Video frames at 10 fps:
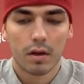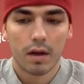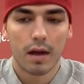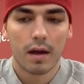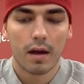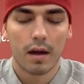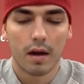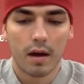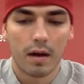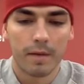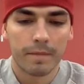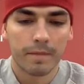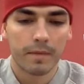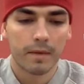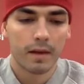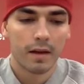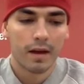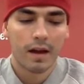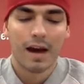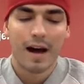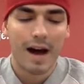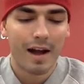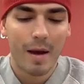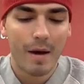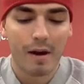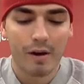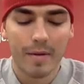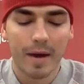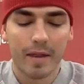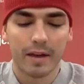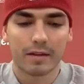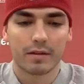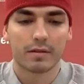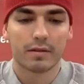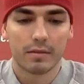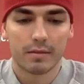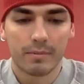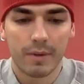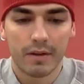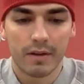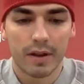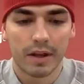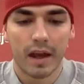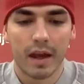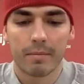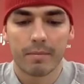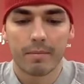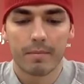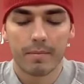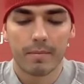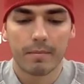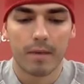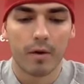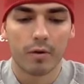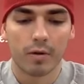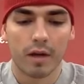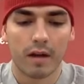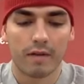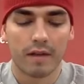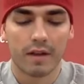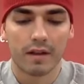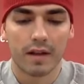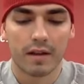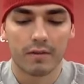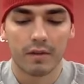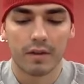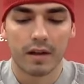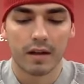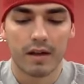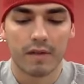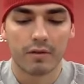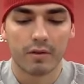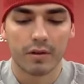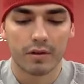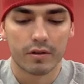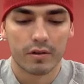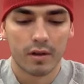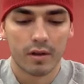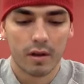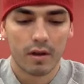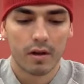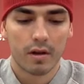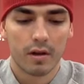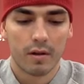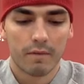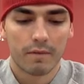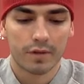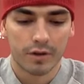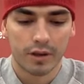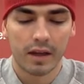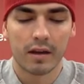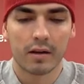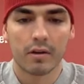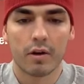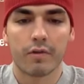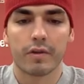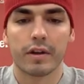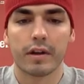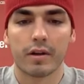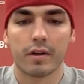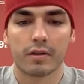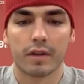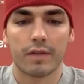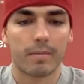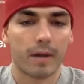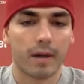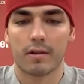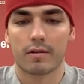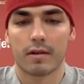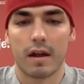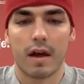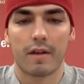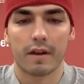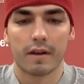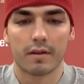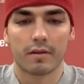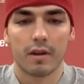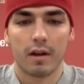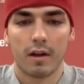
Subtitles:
Yeah, I don't know. I think just being around the game my whole life, I think that's one thing I've really just seen over the years, different players. I think just